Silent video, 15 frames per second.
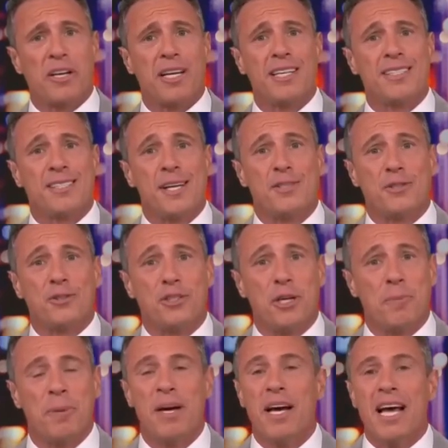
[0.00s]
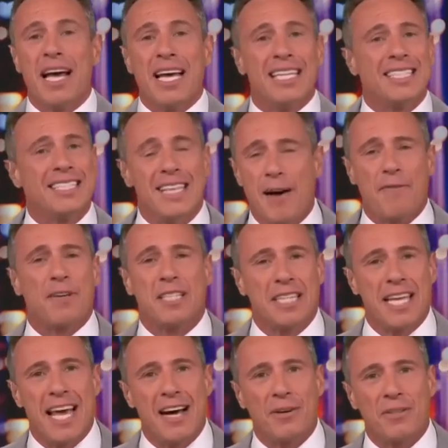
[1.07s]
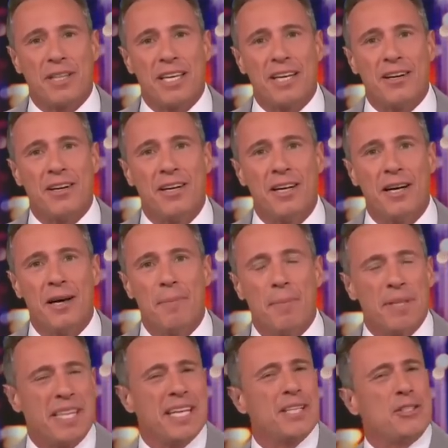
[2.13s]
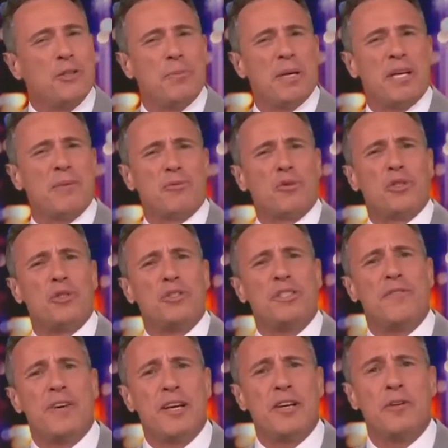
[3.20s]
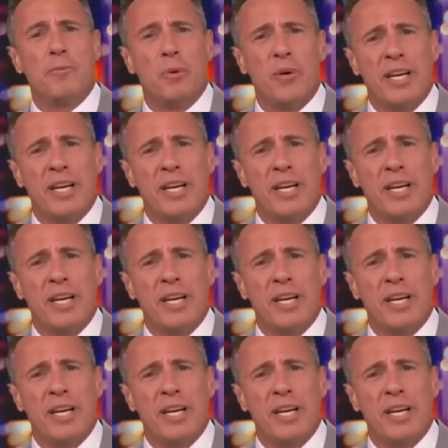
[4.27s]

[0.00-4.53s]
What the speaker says: and censorship is definitely out there, but the issue becomes reduced to finger pointing.